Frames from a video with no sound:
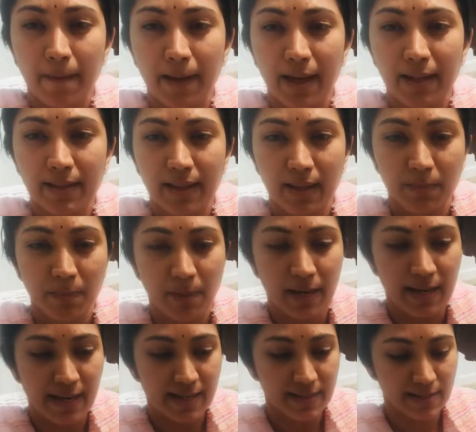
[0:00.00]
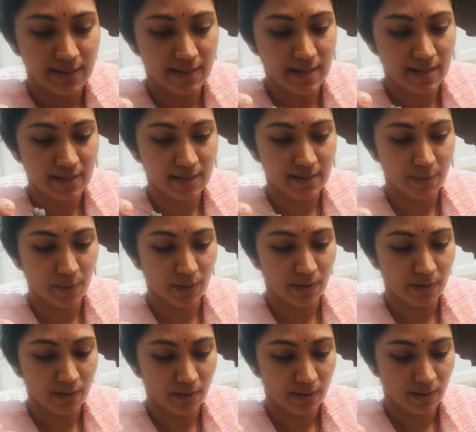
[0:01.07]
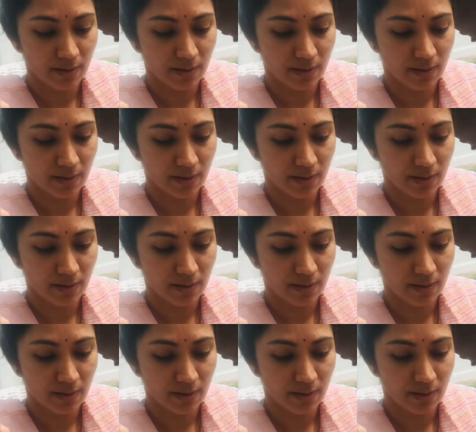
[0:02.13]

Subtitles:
and then place this one